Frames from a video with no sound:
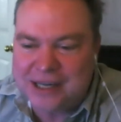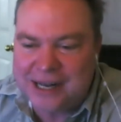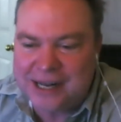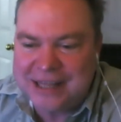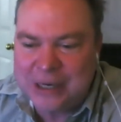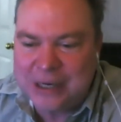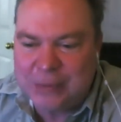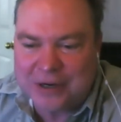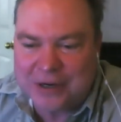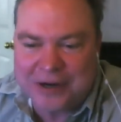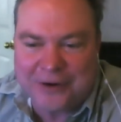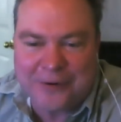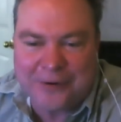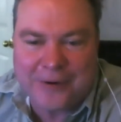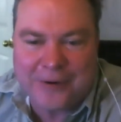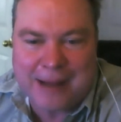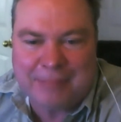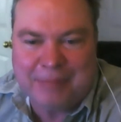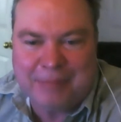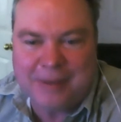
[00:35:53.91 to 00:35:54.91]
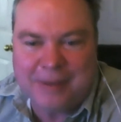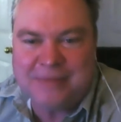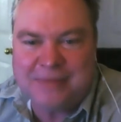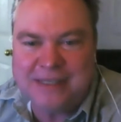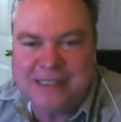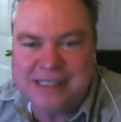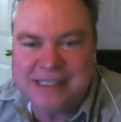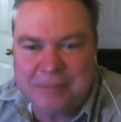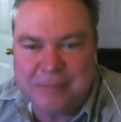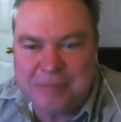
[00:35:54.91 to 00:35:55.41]
I think we're going to wrap up
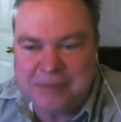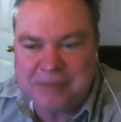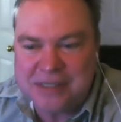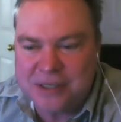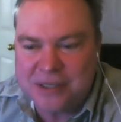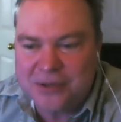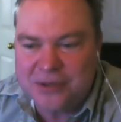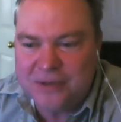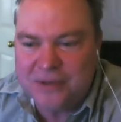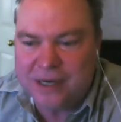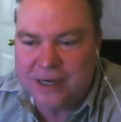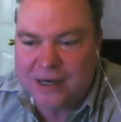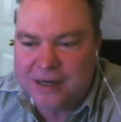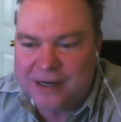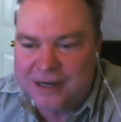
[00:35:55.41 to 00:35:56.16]
this episode.